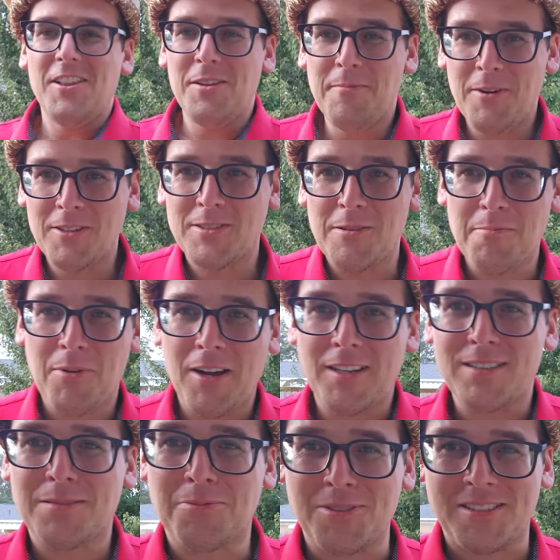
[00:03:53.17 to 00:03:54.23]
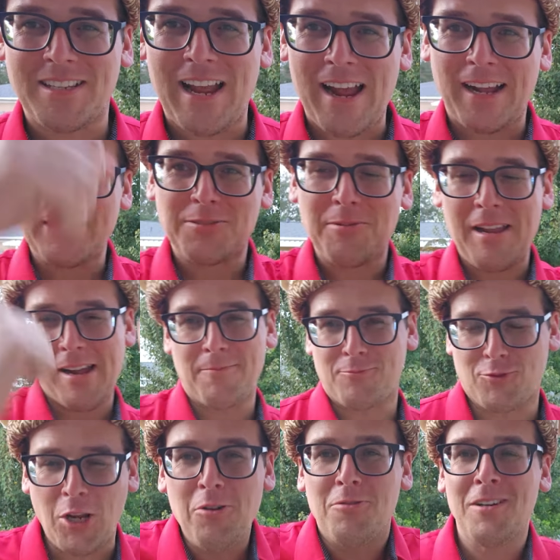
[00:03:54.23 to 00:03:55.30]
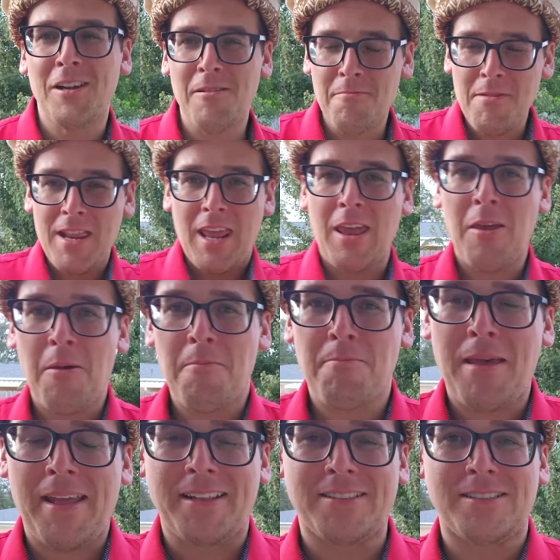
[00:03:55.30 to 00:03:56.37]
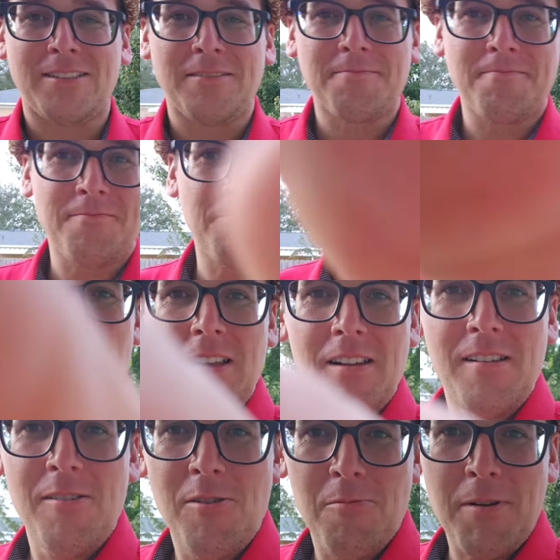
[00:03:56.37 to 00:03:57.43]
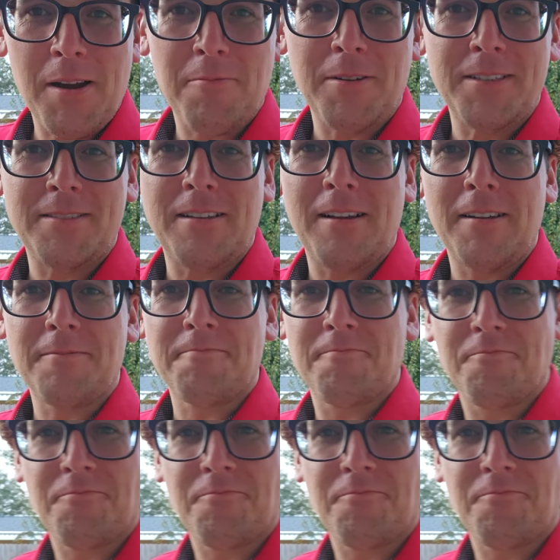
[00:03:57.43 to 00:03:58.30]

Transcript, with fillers: the most impossible task. We have too many pets. Where was I?